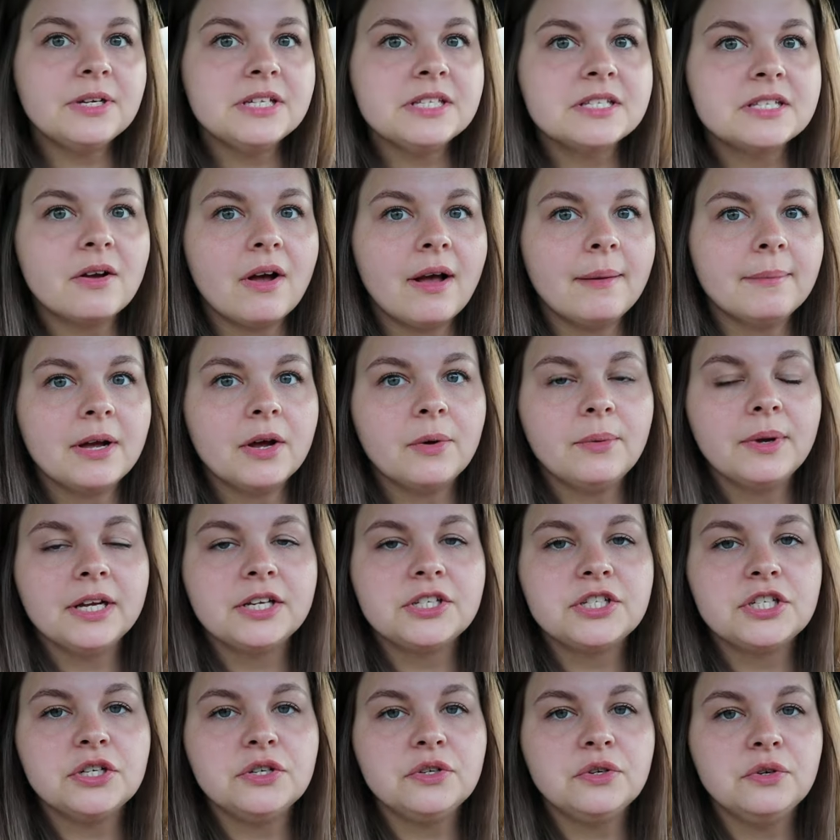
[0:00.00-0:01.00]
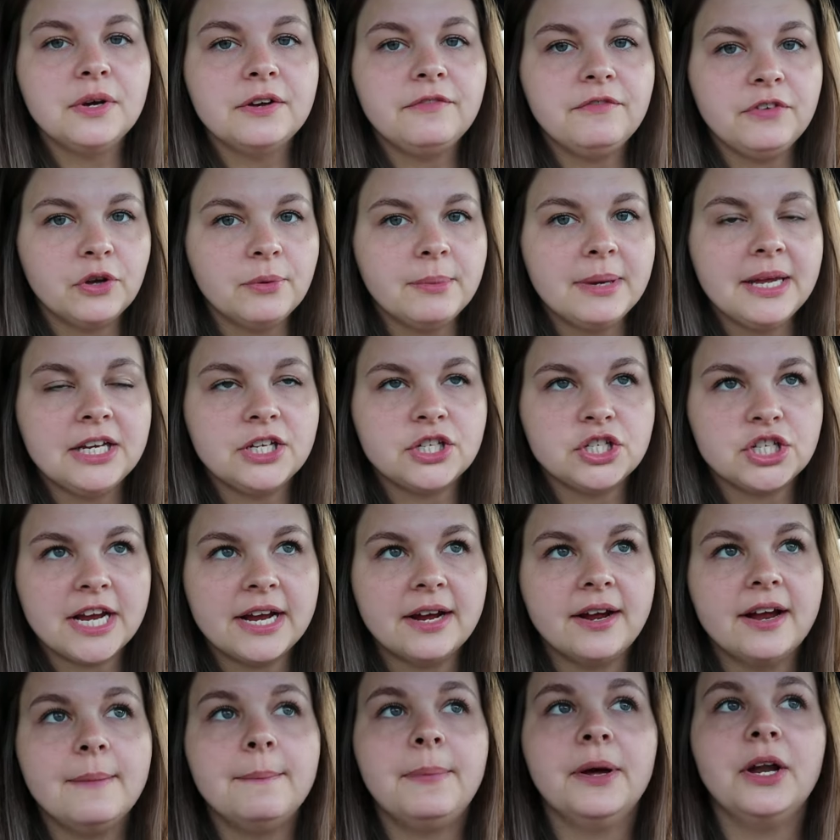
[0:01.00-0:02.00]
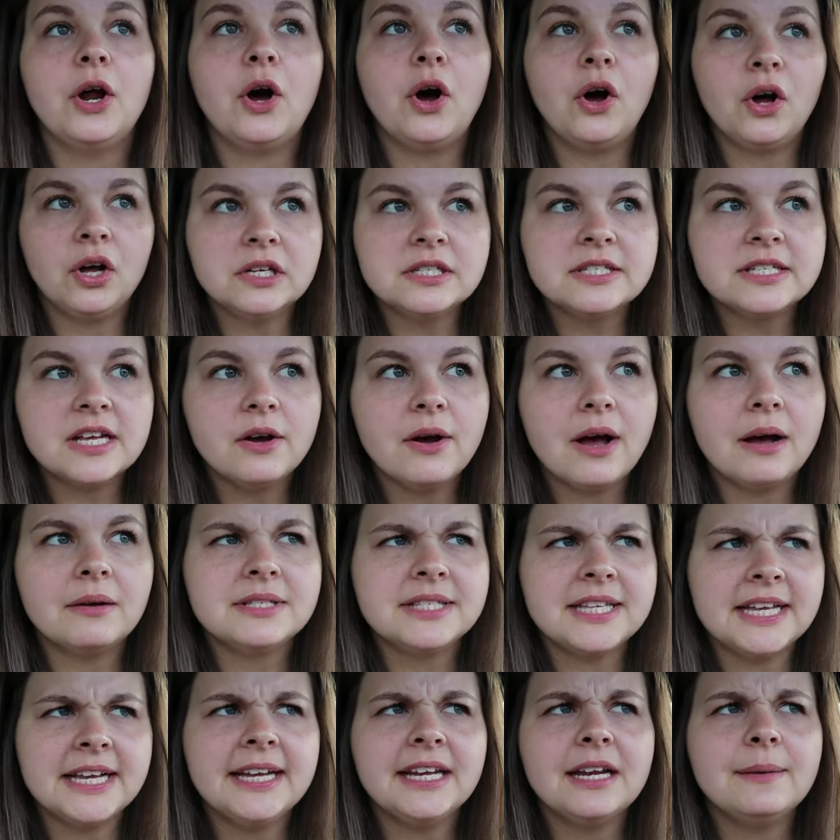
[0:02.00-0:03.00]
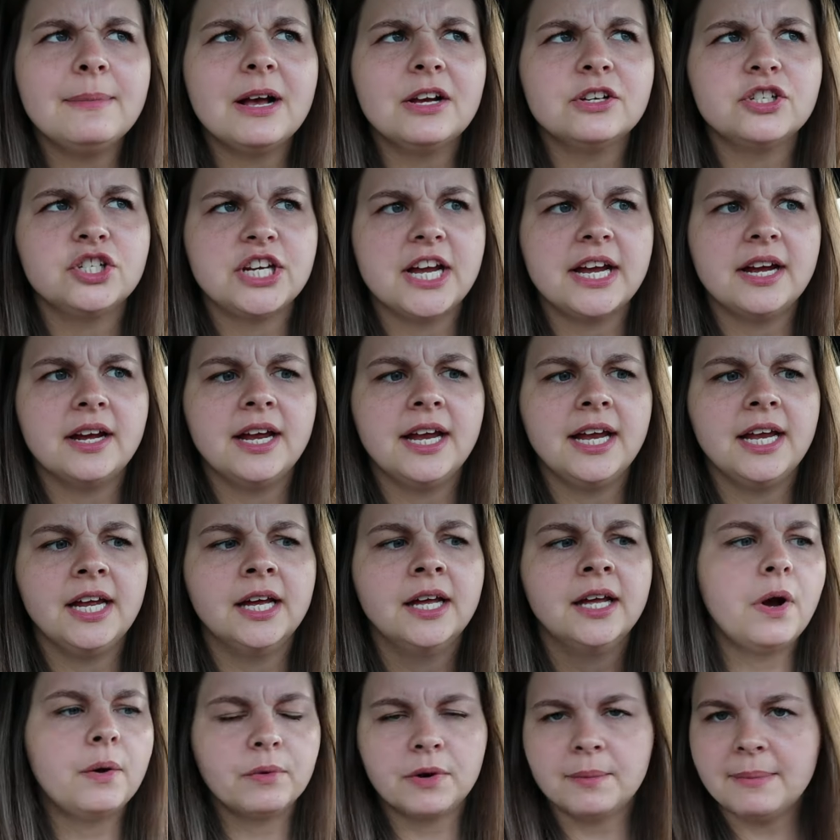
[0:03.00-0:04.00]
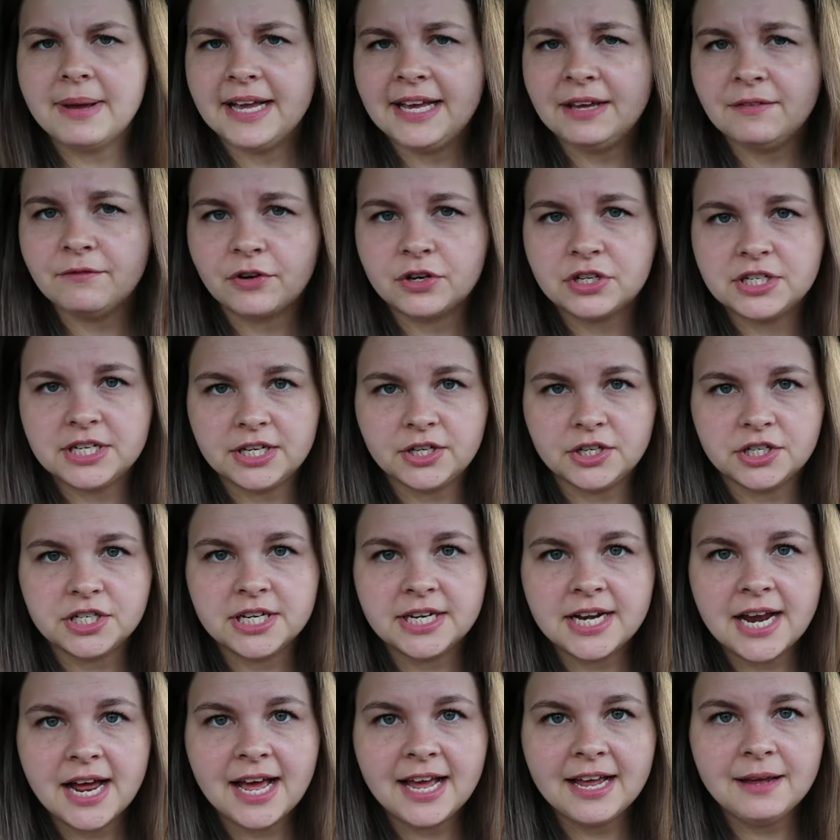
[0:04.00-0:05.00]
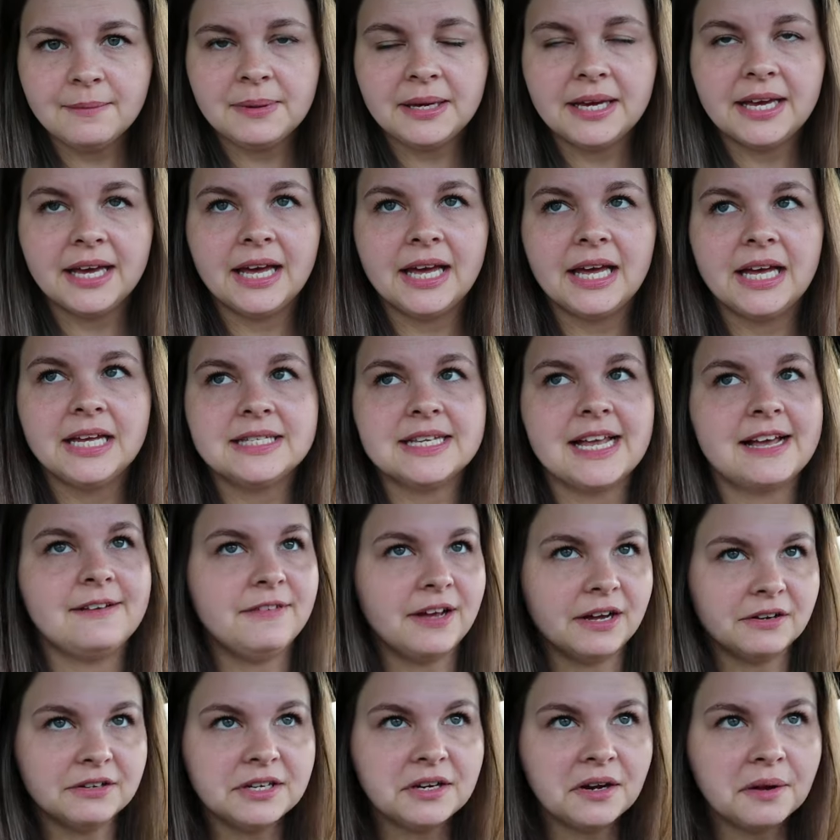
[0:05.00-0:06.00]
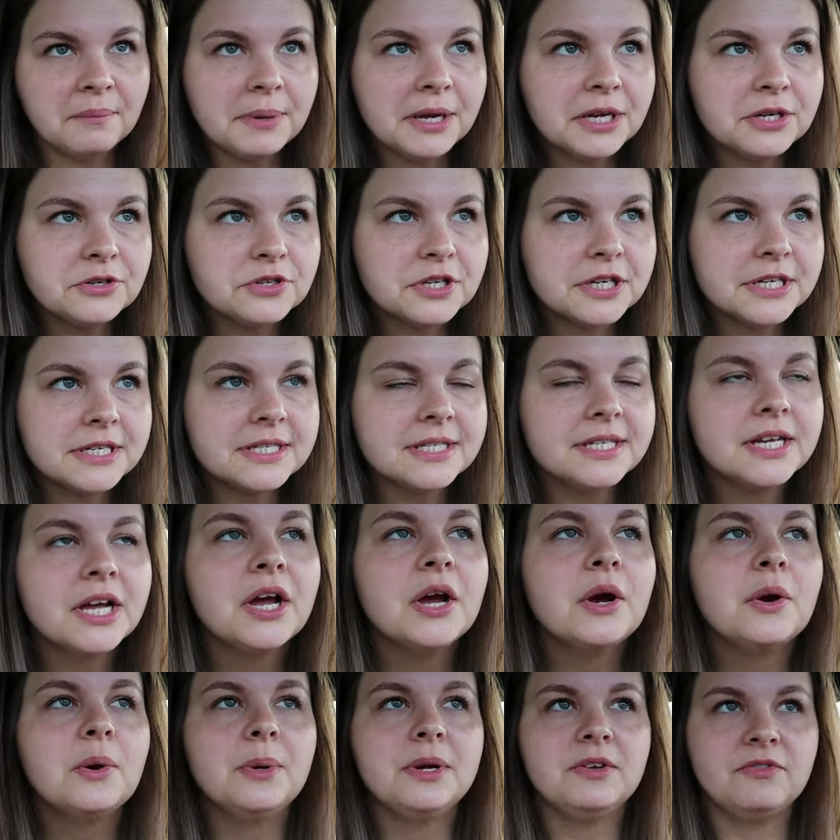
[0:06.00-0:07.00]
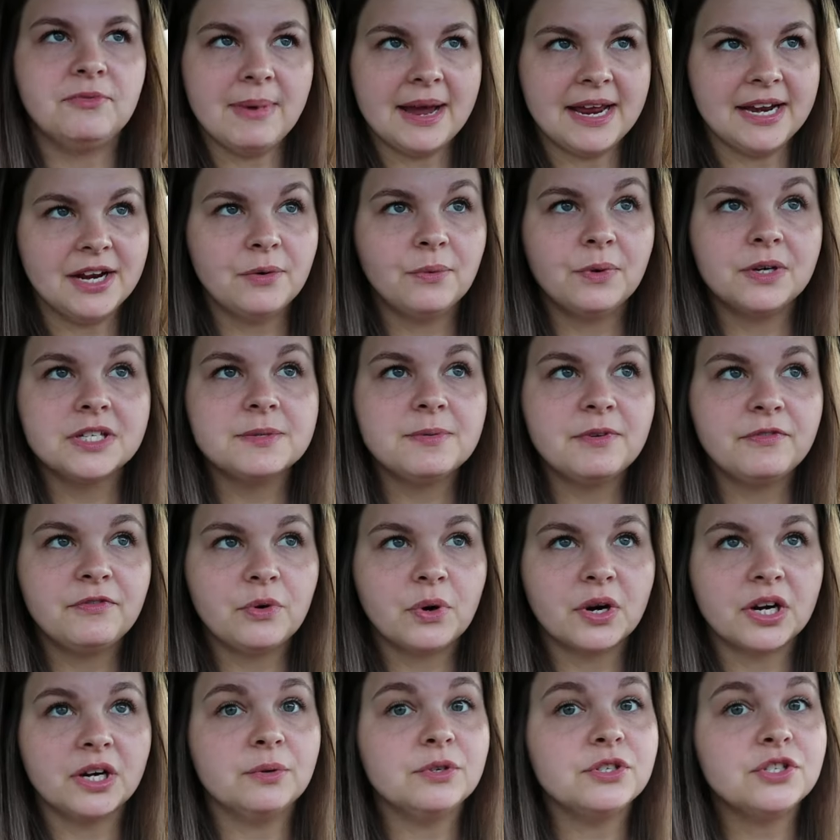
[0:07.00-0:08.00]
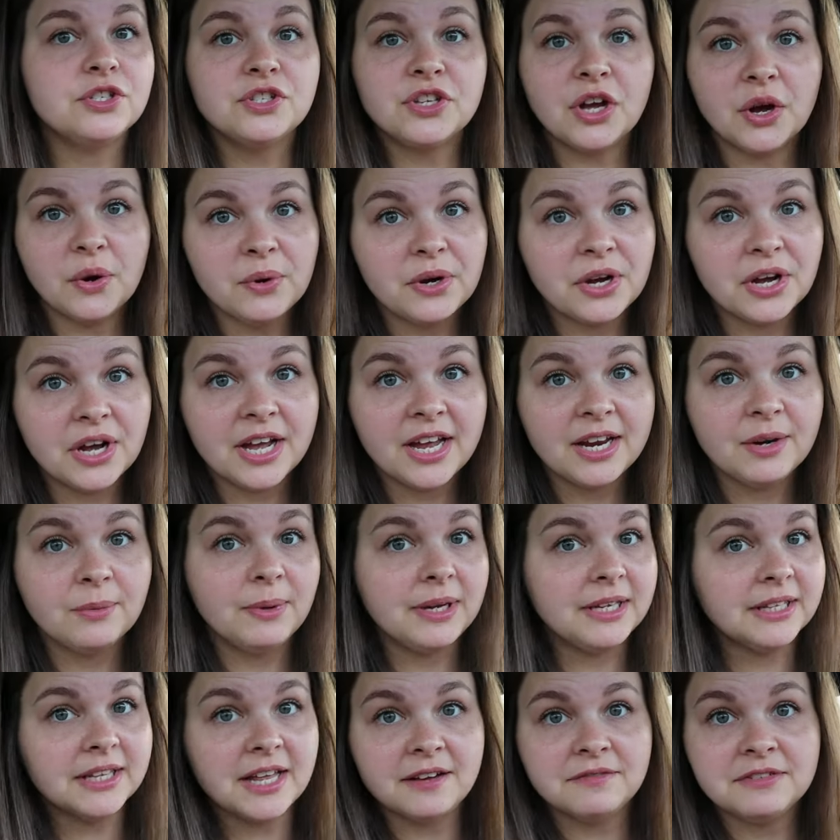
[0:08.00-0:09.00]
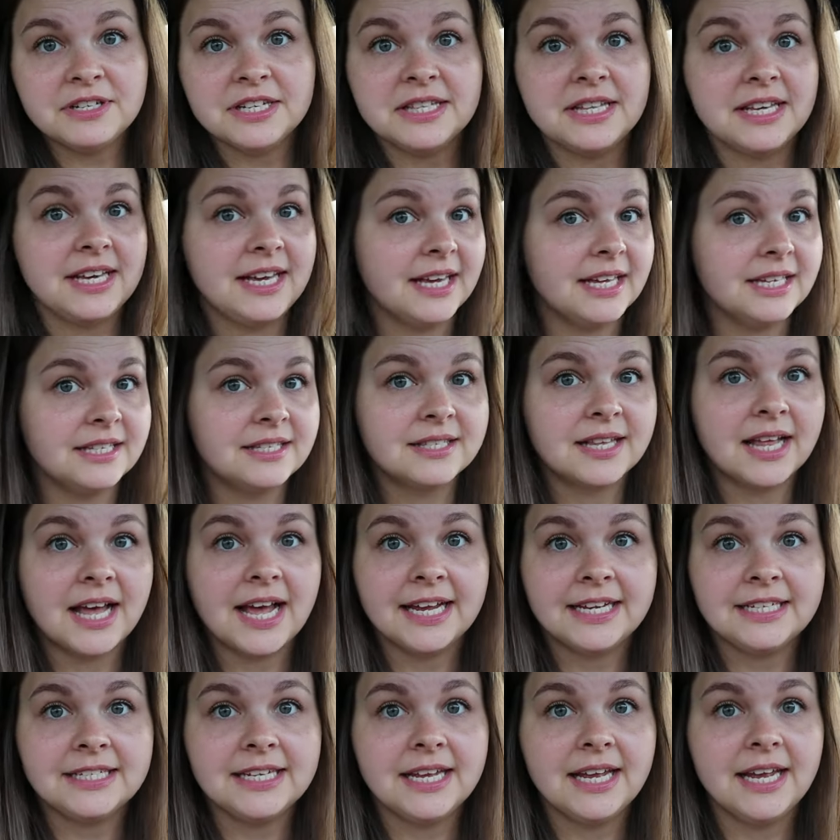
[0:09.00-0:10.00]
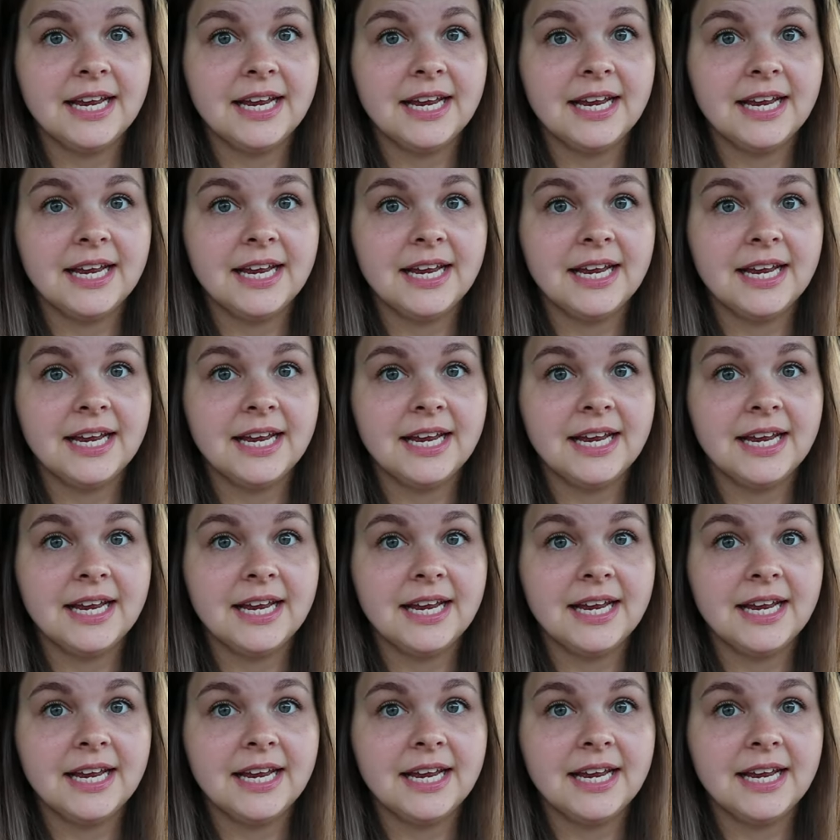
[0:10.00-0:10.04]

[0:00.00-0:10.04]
one, so I'm going to film it and share it. But also I was thinking about sharing what we're making for dinner tonight because I found it on Pinterest. We've made it once before and it was so good. We loved it. The kids liked